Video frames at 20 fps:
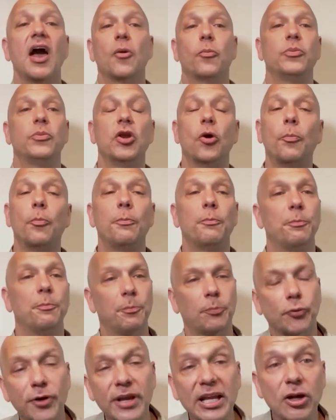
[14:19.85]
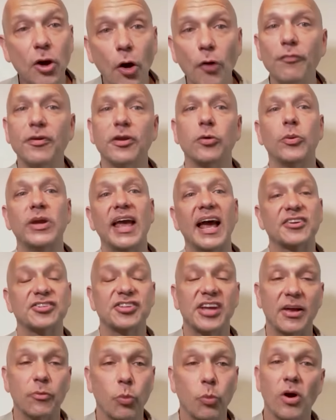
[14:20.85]
You know, pre-COVID, we
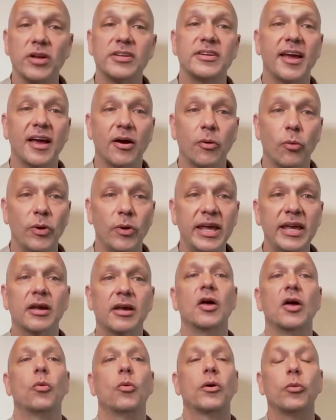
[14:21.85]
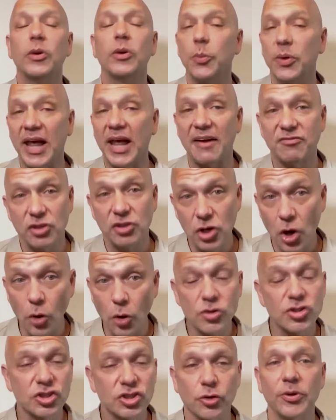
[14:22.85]
actually had one day a week where we would have no
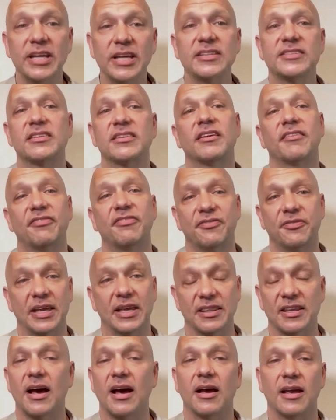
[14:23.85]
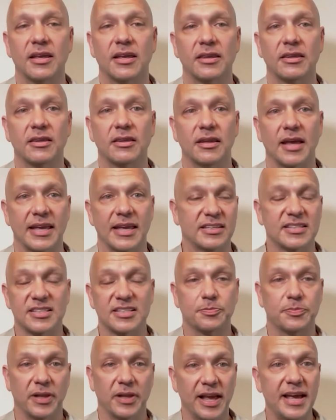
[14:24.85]
screens in the in the and and
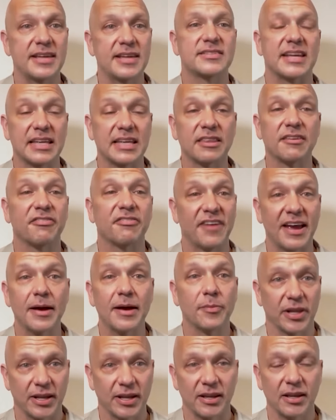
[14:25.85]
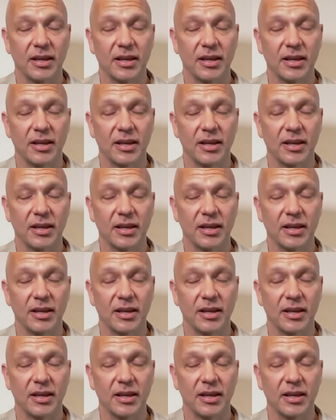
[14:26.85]
displays in the family,